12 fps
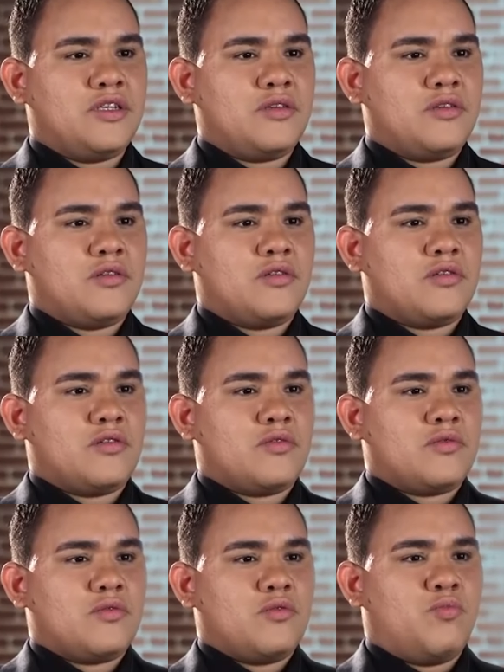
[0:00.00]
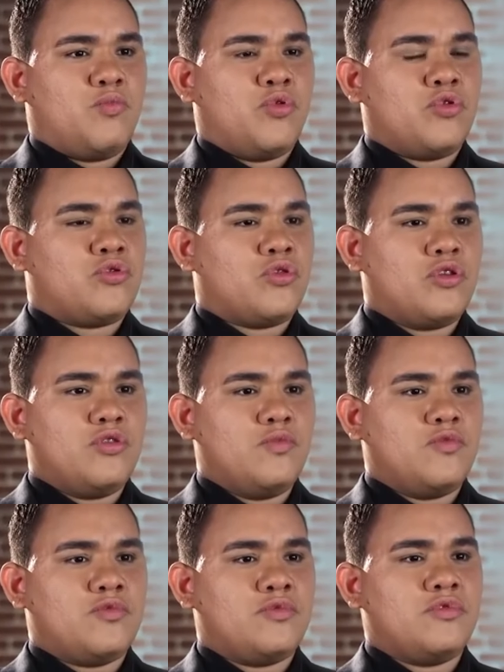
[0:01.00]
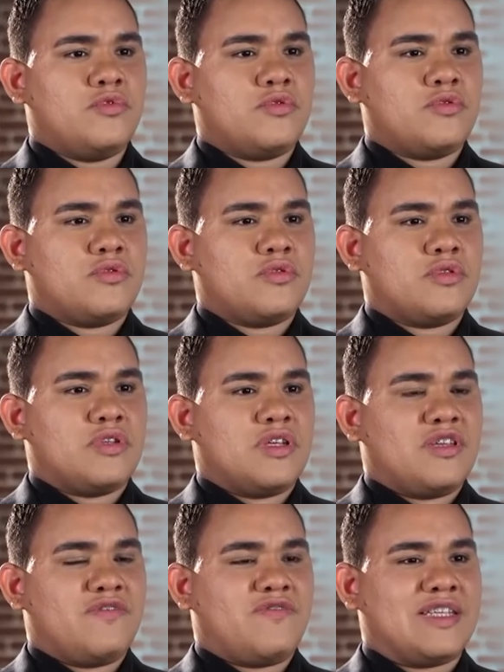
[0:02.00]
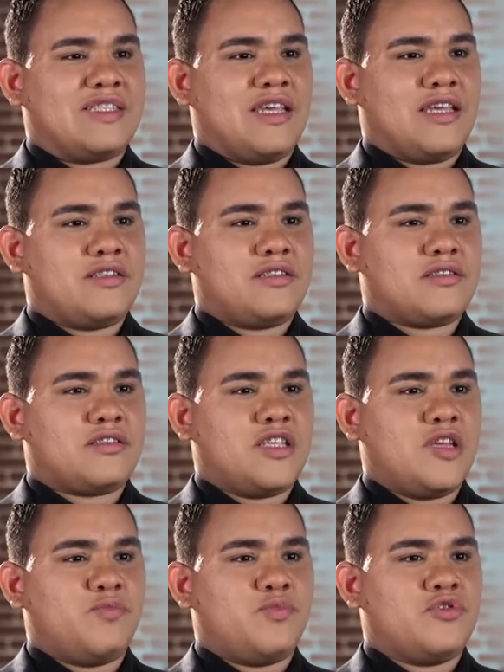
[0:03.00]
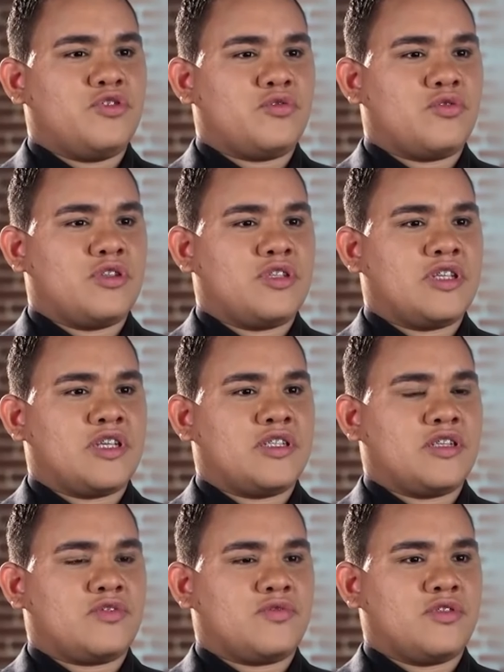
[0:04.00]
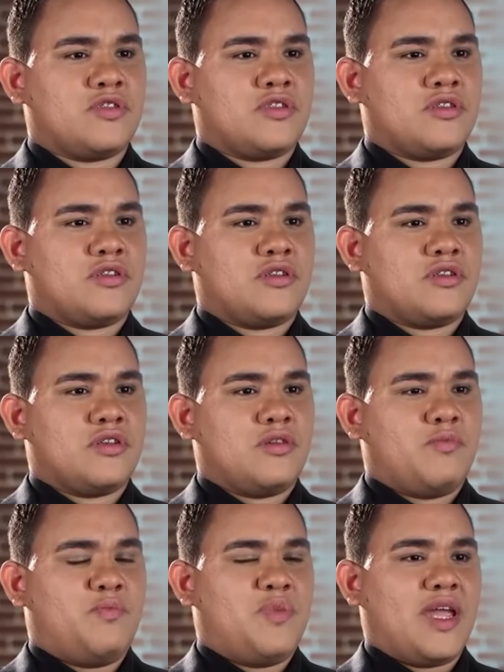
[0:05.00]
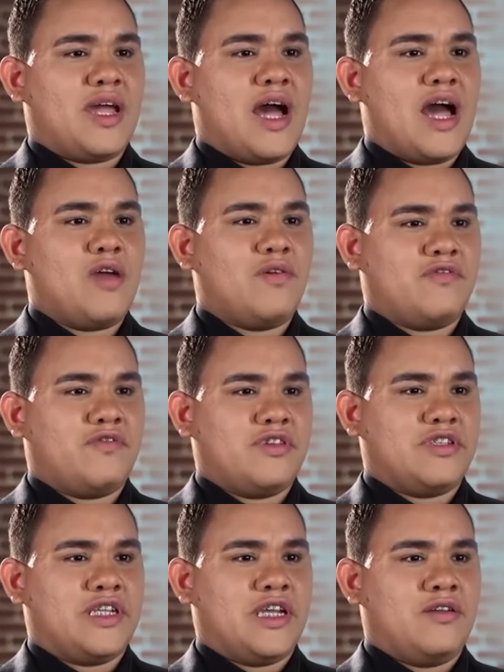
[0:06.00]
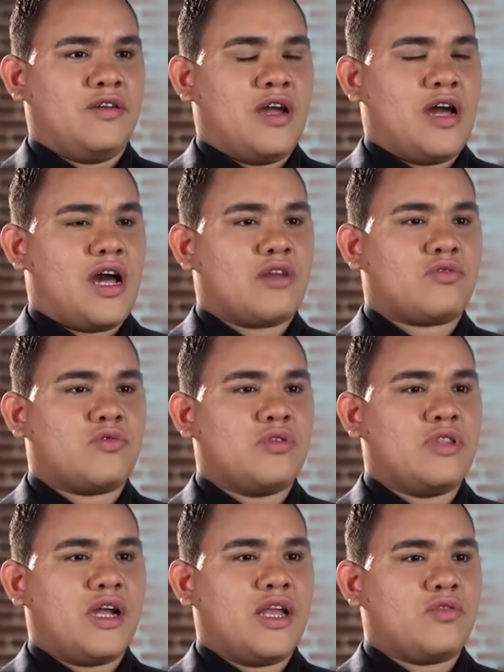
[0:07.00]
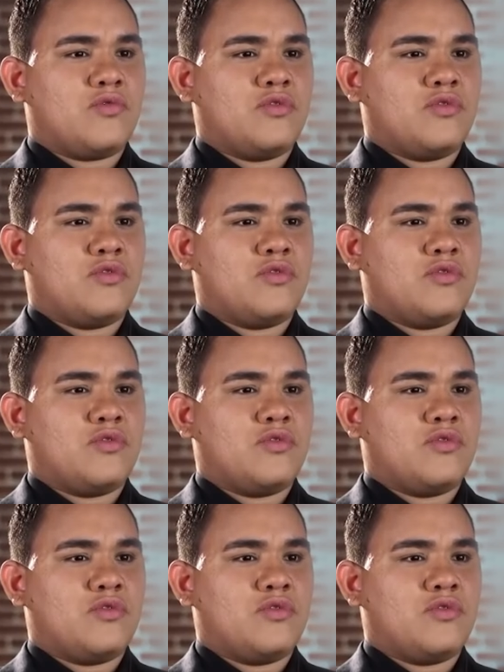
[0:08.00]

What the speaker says: Go into all the world and make disciples of every nation. Preach the gospel to every creature.